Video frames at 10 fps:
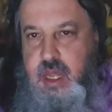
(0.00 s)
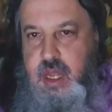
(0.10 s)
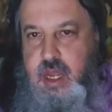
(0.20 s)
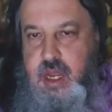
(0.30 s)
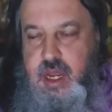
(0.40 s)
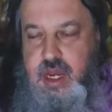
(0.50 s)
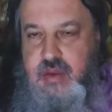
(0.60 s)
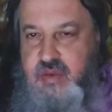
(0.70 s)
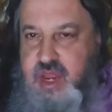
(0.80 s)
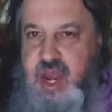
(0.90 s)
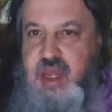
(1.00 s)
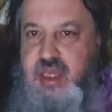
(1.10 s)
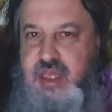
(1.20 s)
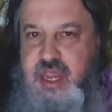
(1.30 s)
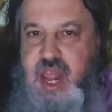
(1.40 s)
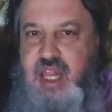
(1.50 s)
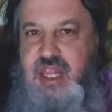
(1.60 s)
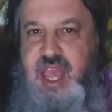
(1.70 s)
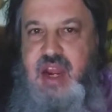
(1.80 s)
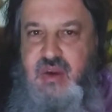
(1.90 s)
Uh, and if you can't
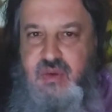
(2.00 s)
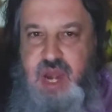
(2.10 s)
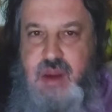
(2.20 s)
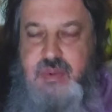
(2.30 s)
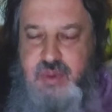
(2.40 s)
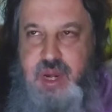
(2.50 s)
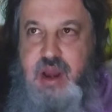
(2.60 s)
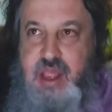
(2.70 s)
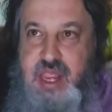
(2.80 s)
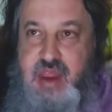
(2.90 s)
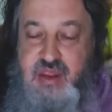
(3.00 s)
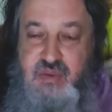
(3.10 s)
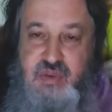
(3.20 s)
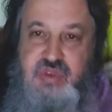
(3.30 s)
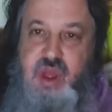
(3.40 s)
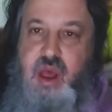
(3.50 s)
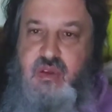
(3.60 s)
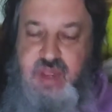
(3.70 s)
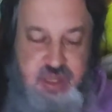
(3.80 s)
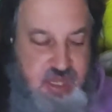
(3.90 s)
get that wrapped around, you can't
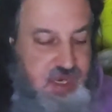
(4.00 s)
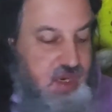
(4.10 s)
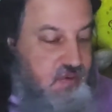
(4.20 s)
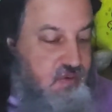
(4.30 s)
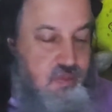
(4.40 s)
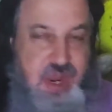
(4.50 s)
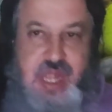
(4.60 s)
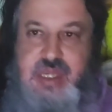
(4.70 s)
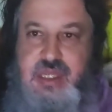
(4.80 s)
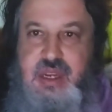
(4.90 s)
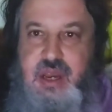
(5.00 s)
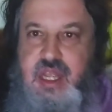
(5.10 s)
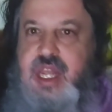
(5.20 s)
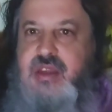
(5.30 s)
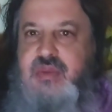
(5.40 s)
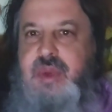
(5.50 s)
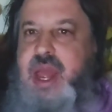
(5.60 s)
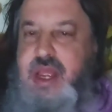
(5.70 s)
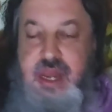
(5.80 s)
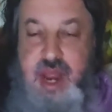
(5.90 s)
resolve it, then it remains there and it comes
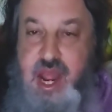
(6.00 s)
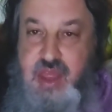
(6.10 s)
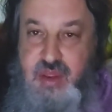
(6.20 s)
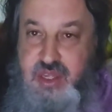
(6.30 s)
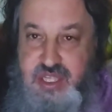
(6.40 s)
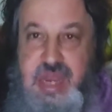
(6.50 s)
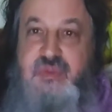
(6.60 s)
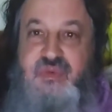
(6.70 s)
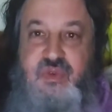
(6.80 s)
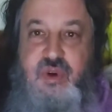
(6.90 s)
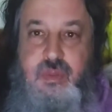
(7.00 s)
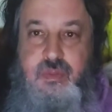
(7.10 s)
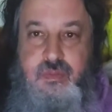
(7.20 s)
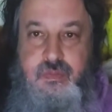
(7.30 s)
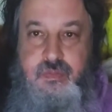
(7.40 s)
back in either the same form,